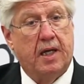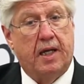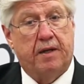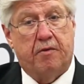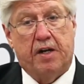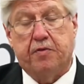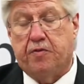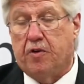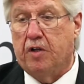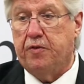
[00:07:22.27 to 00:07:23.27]
and grateful
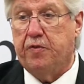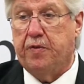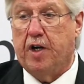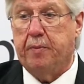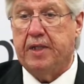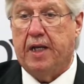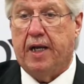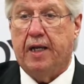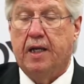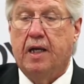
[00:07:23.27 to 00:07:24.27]
for all of you for coming today.